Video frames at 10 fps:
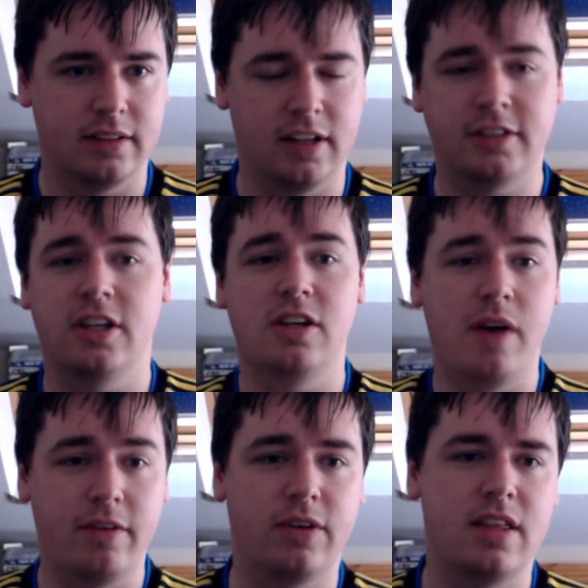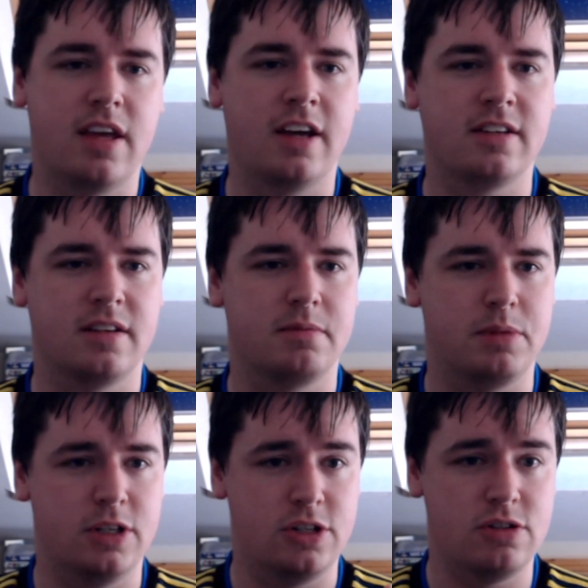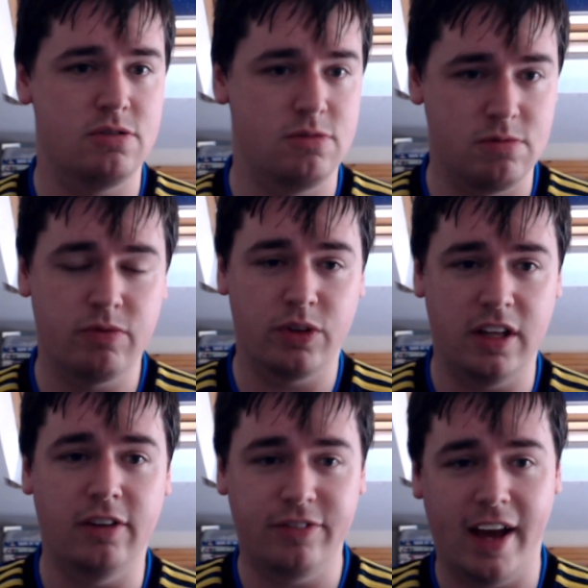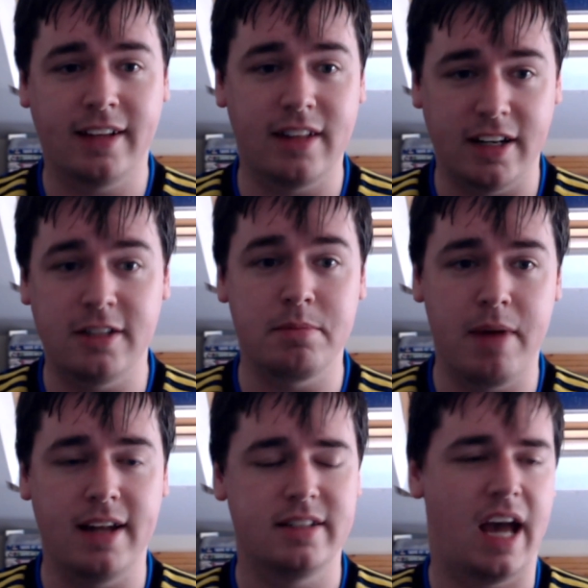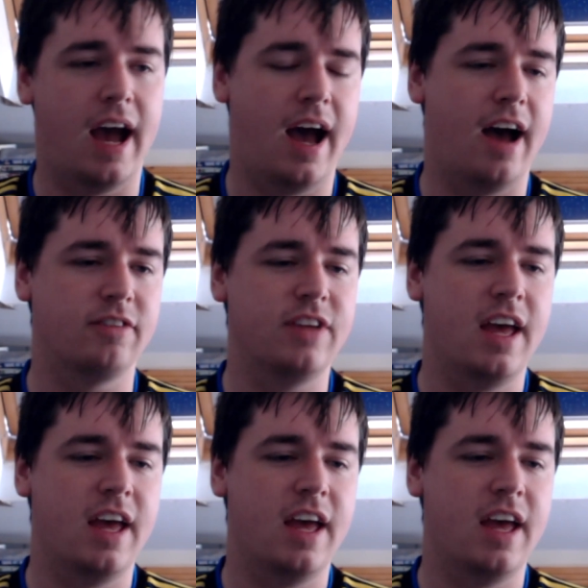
Not to do everything, but for the effect that it's meant to have.